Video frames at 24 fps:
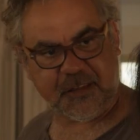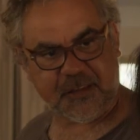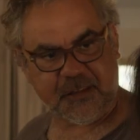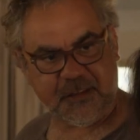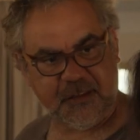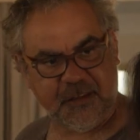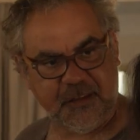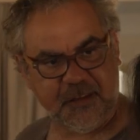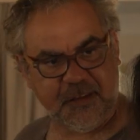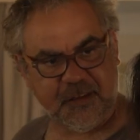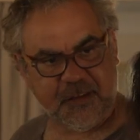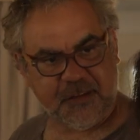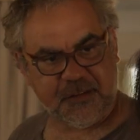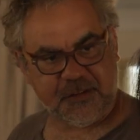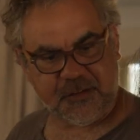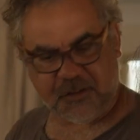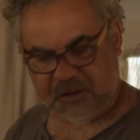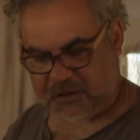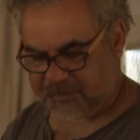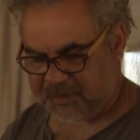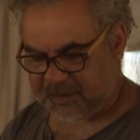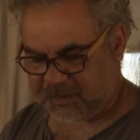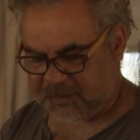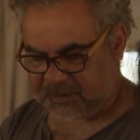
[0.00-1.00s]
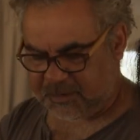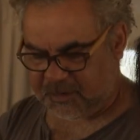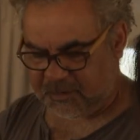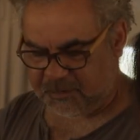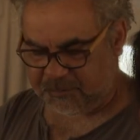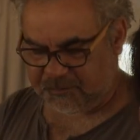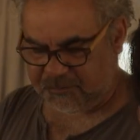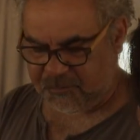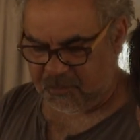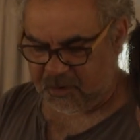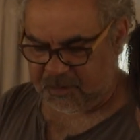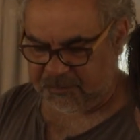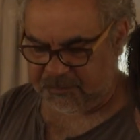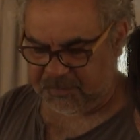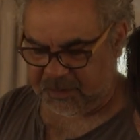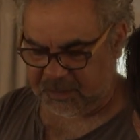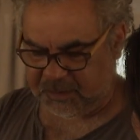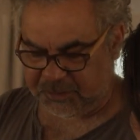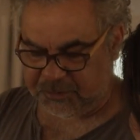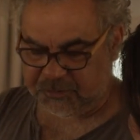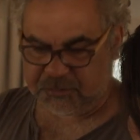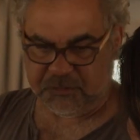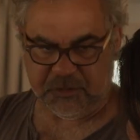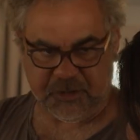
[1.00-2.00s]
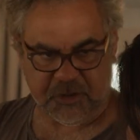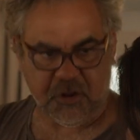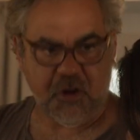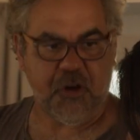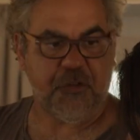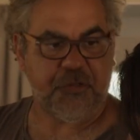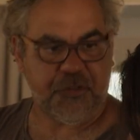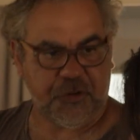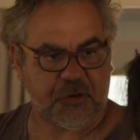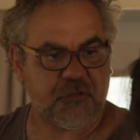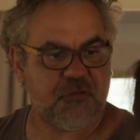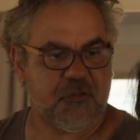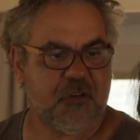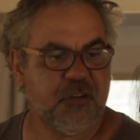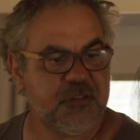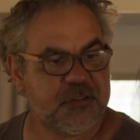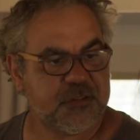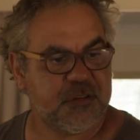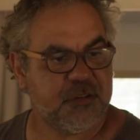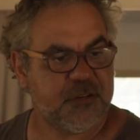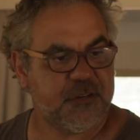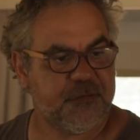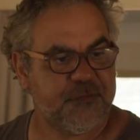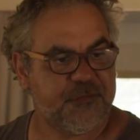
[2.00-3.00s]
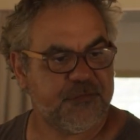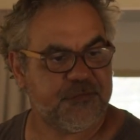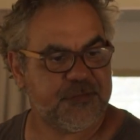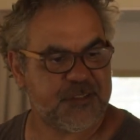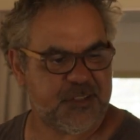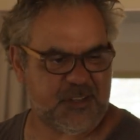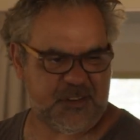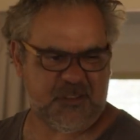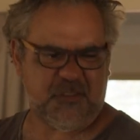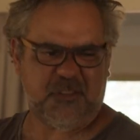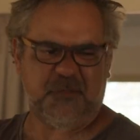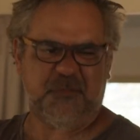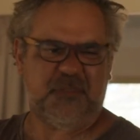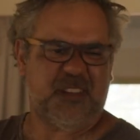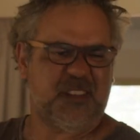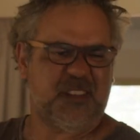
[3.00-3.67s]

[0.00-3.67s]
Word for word: Being an actor, you know, which I find really interesting,